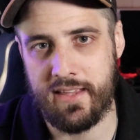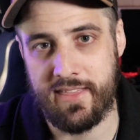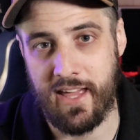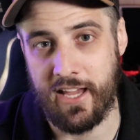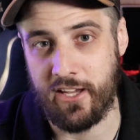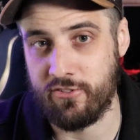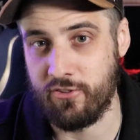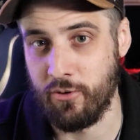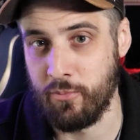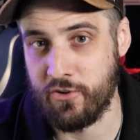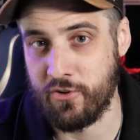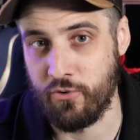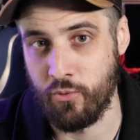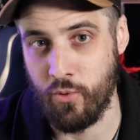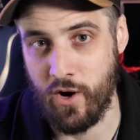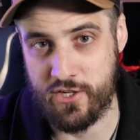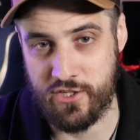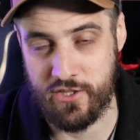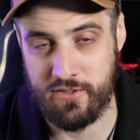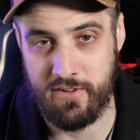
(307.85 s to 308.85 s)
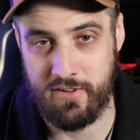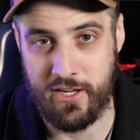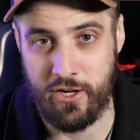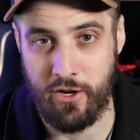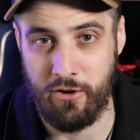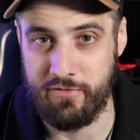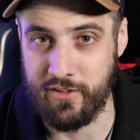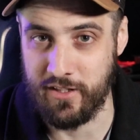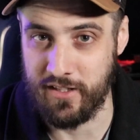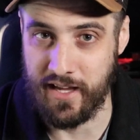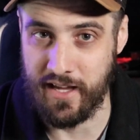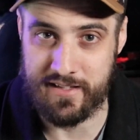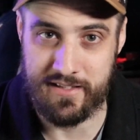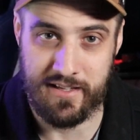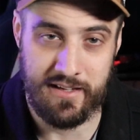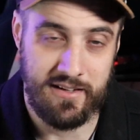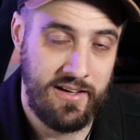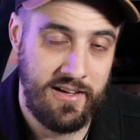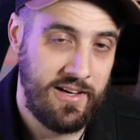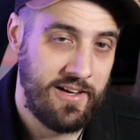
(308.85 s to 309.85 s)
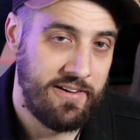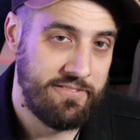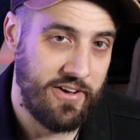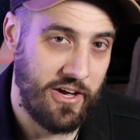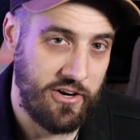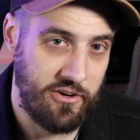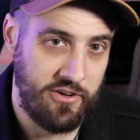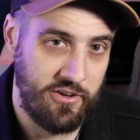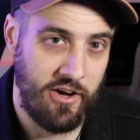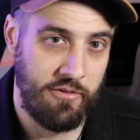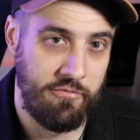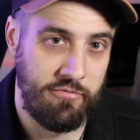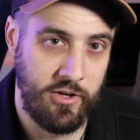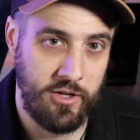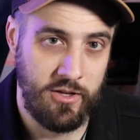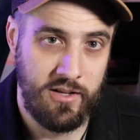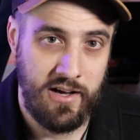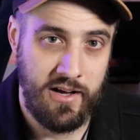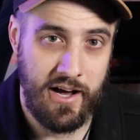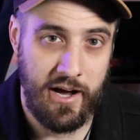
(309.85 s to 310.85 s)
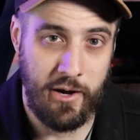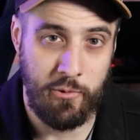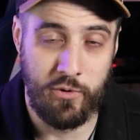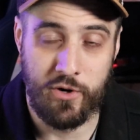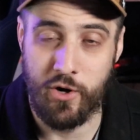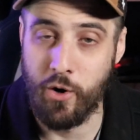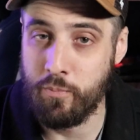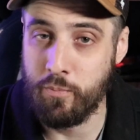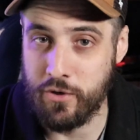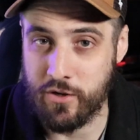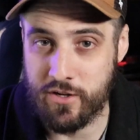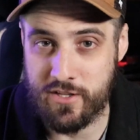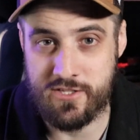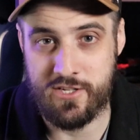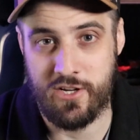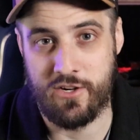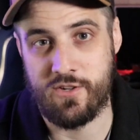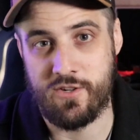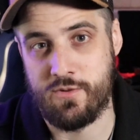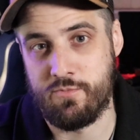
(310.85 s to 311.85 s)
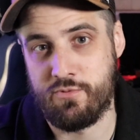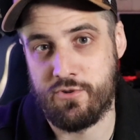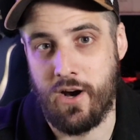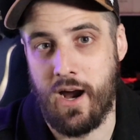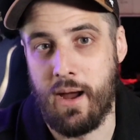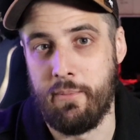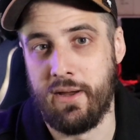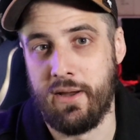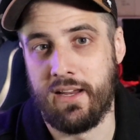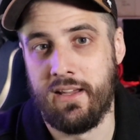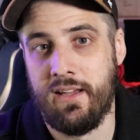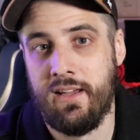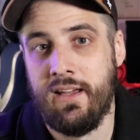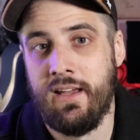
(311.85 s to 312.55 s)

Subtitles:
Thanks so much for watching the video. If you liked it, found it helpful, I would hope you consider subscribing.